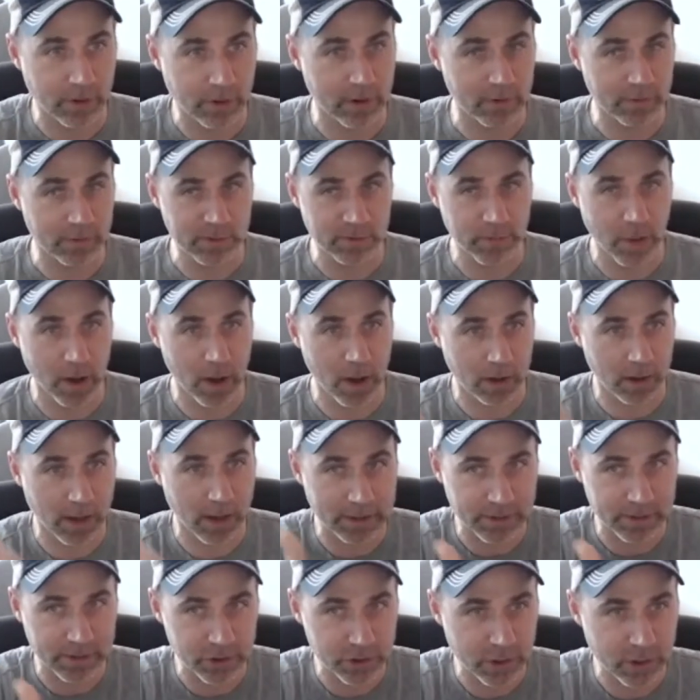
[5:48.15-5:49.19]
kind of
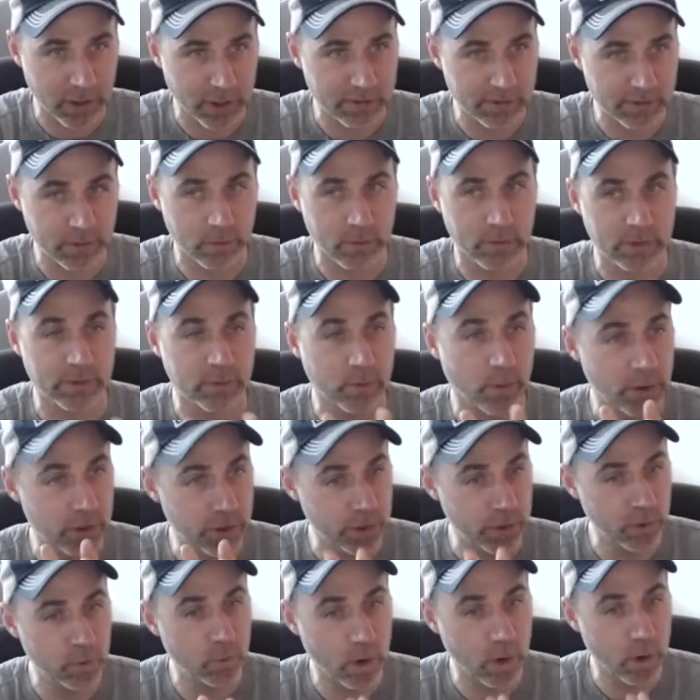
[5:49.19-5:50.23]
spotlight to shine towards what
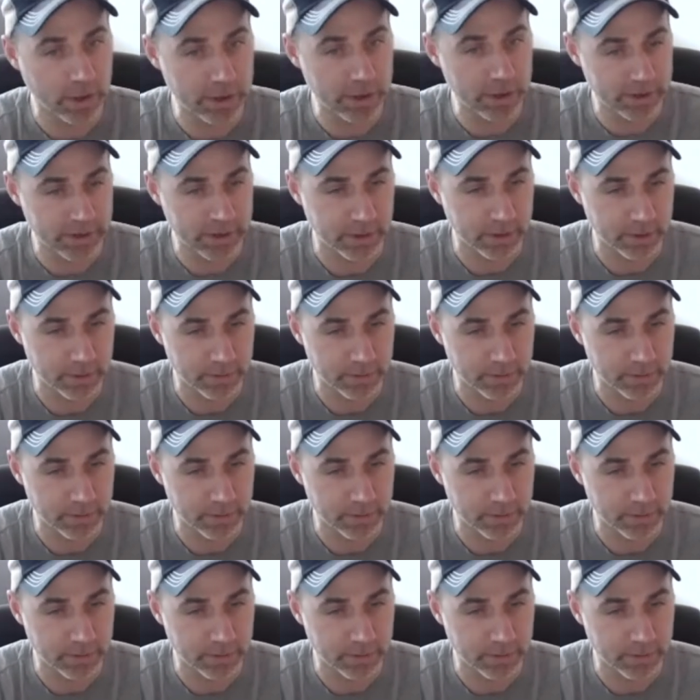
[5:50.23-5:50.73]
you want it to.